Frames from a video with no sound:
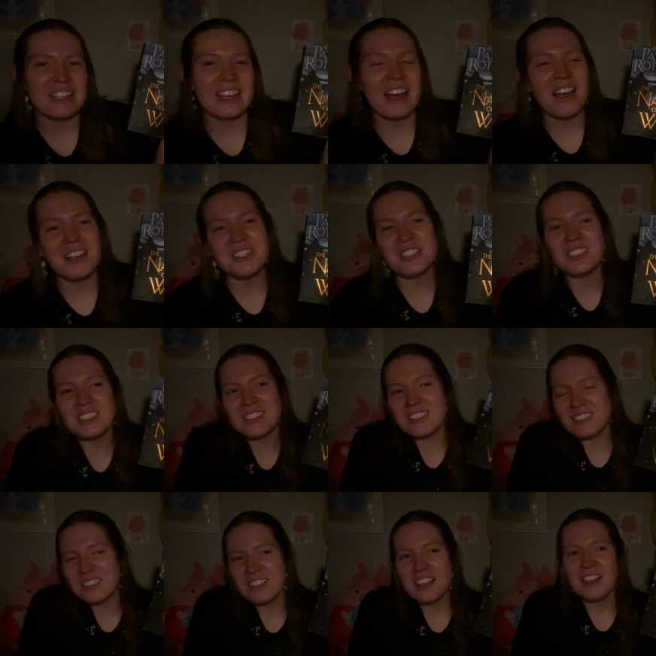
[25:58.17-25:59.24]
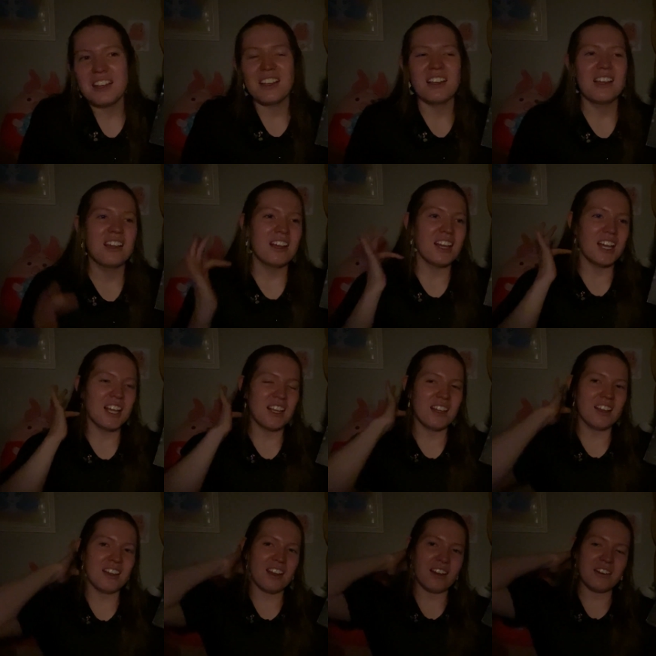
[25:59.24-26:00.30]
Like, I
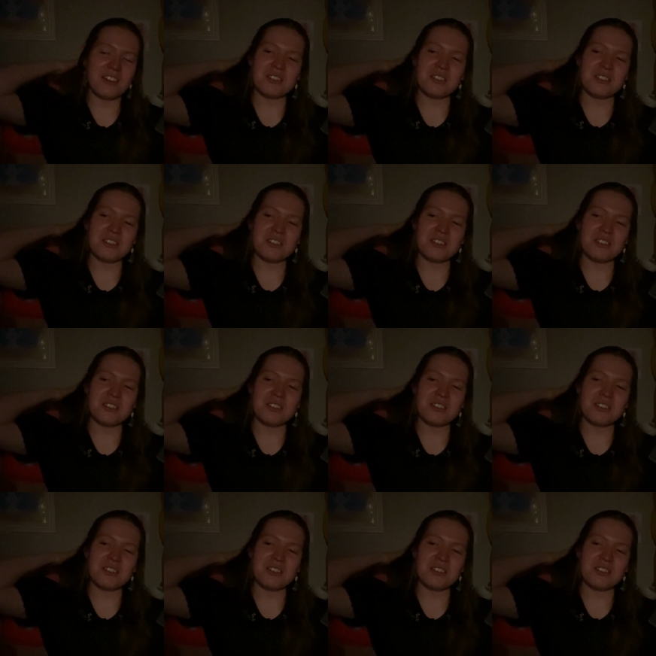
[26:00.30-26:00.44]
don't know.